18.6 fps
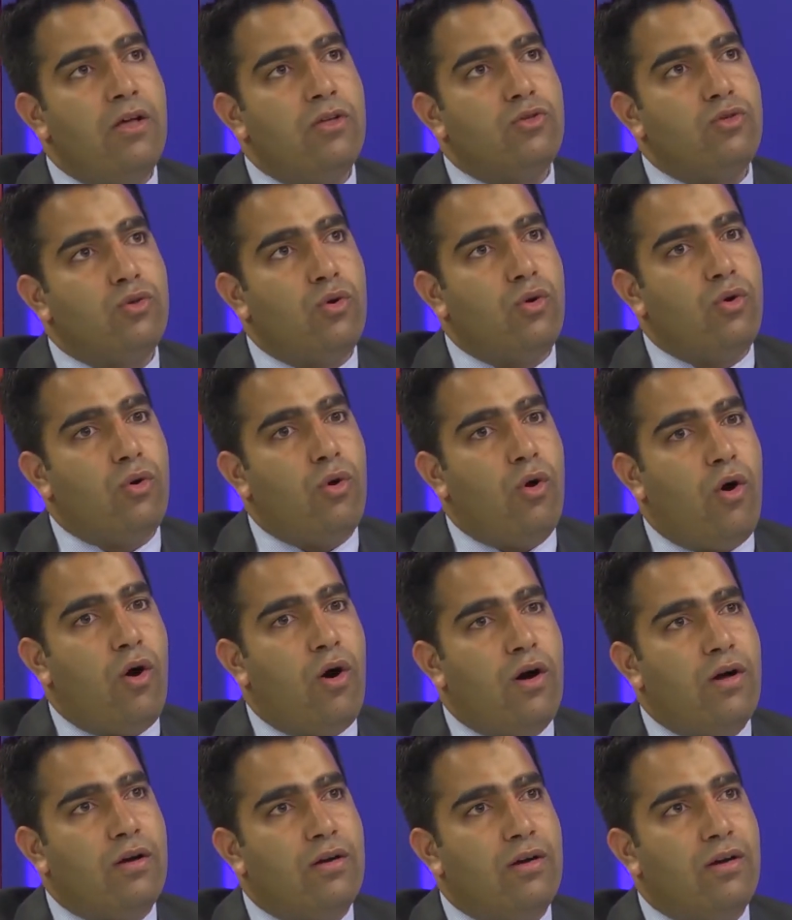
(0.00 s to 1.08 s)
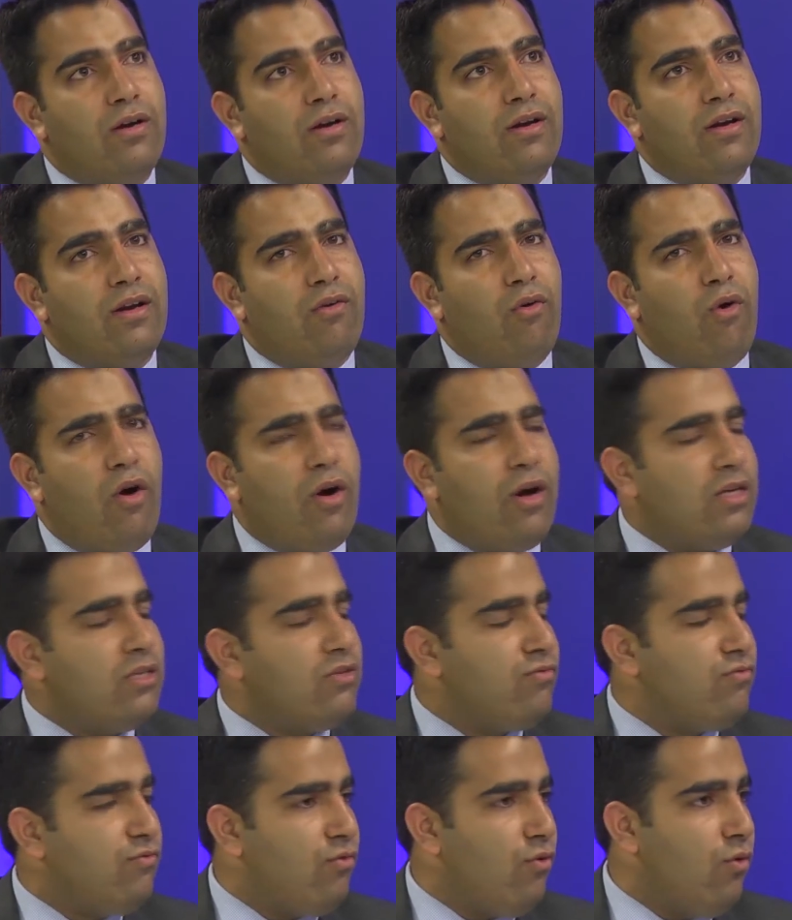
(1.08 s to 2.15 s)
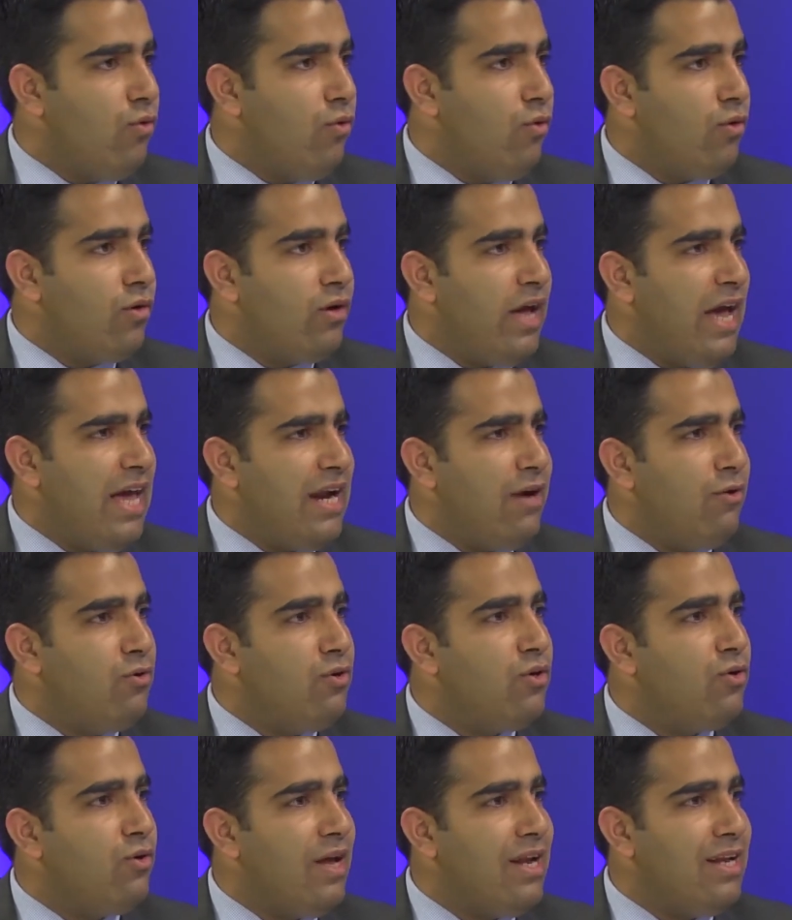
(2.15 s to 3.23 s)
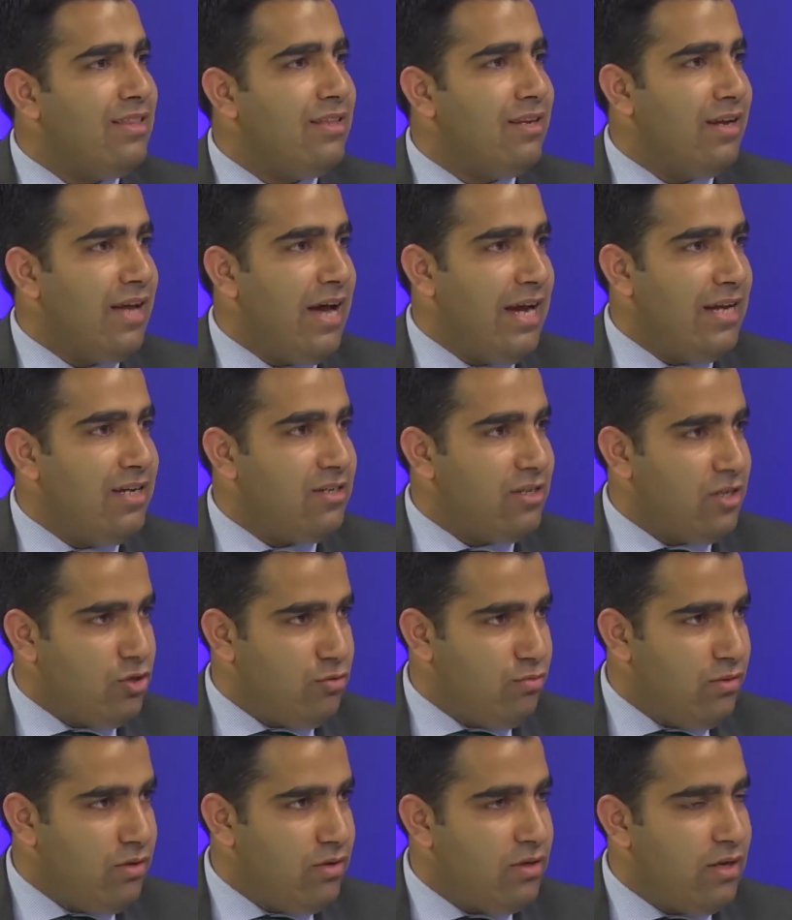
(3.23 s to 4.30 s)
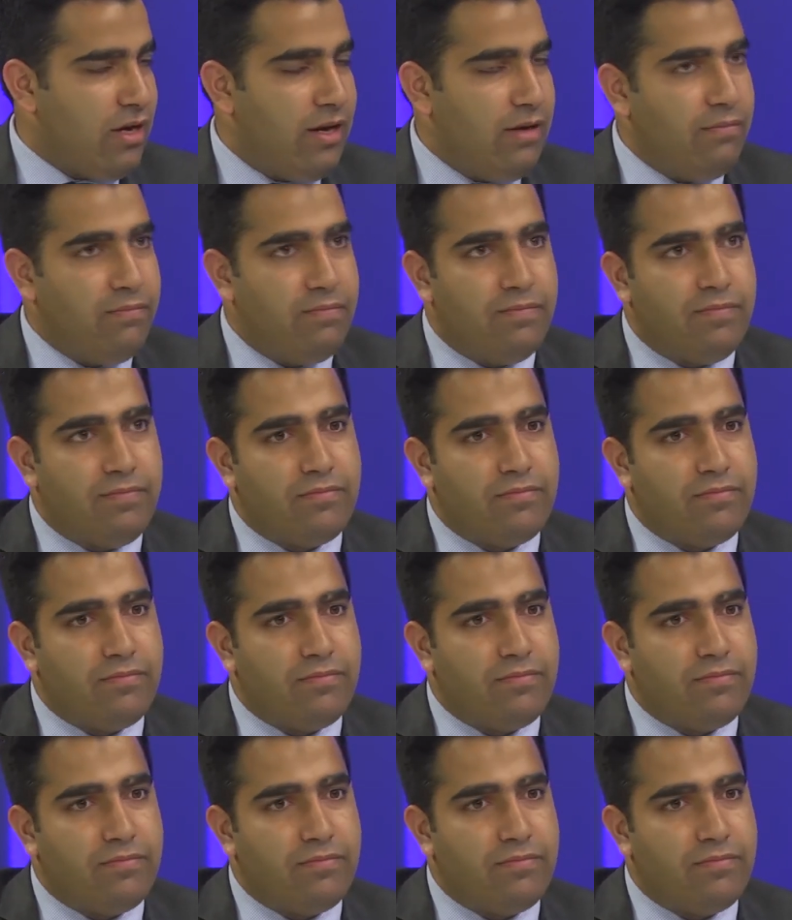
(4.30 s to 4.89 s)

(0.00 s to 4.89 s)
So on August 4, around 12 in the night Kashmir time,